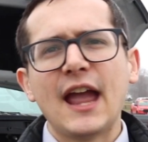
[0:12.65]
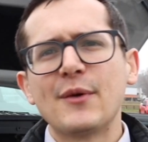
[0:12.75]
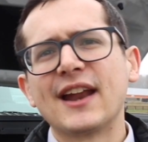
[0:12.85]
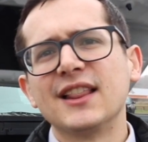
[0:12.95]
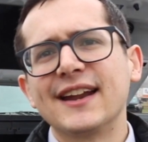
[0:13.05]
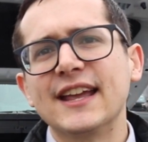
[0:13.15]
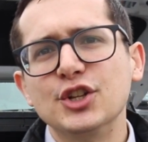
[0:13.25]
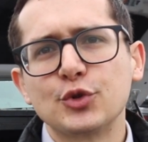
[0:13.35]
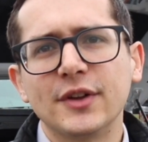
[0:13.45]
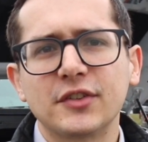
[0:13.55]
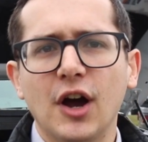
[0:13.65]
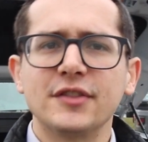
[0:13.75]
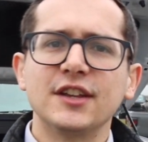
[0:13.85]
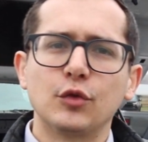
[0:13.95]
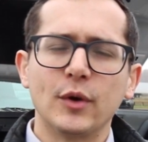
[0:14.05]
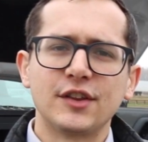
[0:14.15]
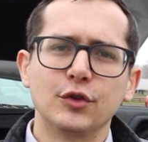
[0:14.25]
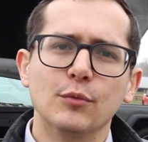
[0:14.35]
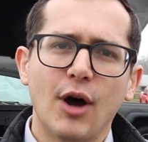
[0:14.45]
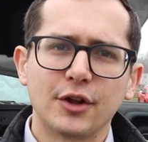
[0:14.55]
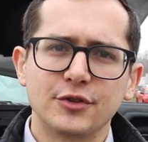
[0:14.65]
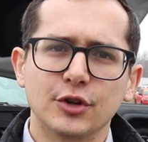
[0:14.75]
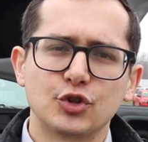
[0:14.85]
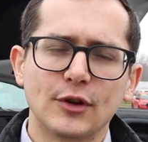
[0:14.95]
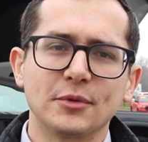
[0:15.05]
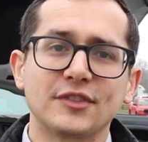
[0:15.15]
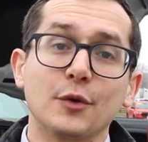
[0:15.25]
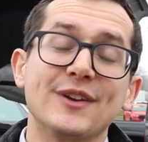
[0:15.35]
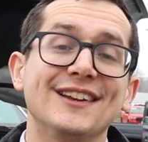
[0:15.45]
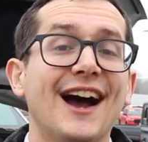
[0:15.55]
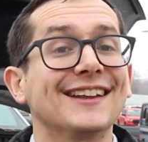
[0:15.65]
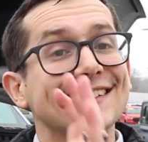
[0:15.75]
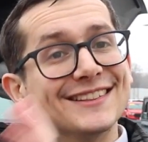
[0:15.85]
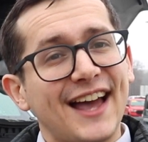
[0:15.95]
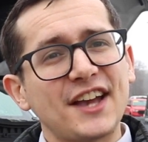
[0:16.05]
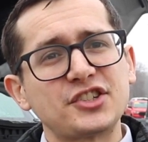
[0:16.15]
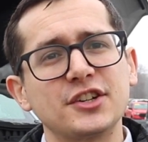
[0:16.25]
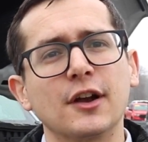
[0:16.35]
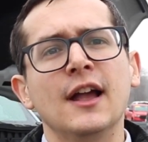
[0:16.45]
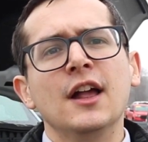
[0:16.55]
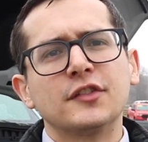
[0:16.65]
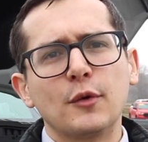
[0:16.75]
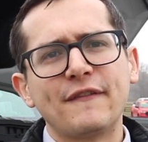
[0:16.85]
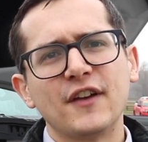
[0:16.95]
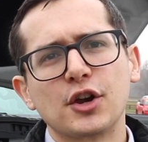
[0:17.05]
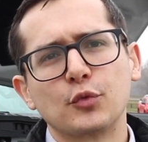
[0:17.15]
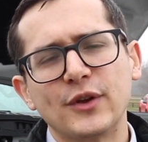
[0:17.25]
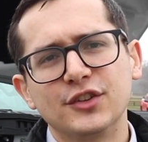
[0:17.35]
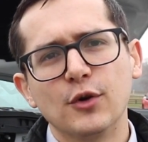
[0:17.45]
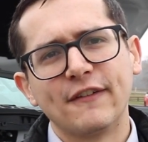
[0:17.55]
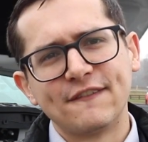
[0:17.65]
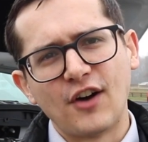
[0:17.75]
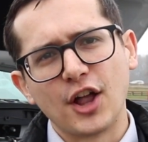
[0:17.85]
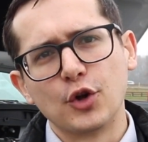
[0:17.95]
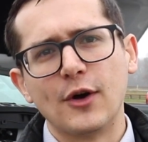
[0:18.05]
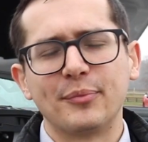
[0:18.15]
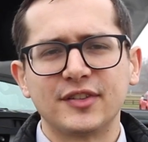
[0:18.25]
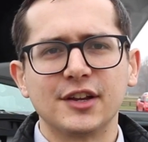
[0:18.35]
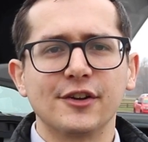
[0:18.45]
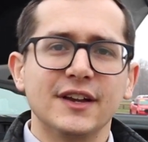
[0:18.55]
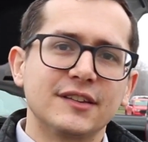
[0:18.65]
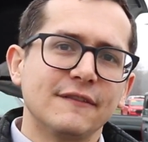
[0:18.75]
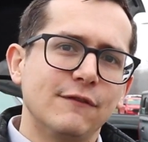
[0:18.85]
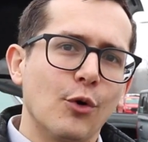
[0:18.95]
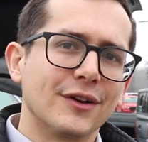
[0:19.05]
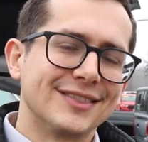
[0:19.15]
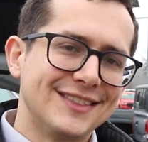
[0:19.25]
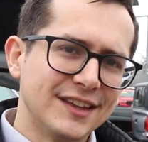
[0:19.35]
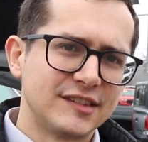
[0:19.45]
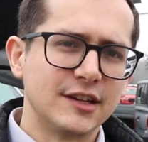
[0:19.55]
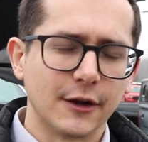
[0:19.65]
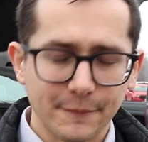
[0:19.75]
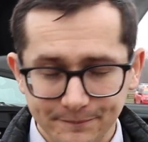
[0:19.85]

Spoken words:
and we had a lot of interest on the 22 model year Tremors that we got last year, so we figured we'd do a follow-up series for this year.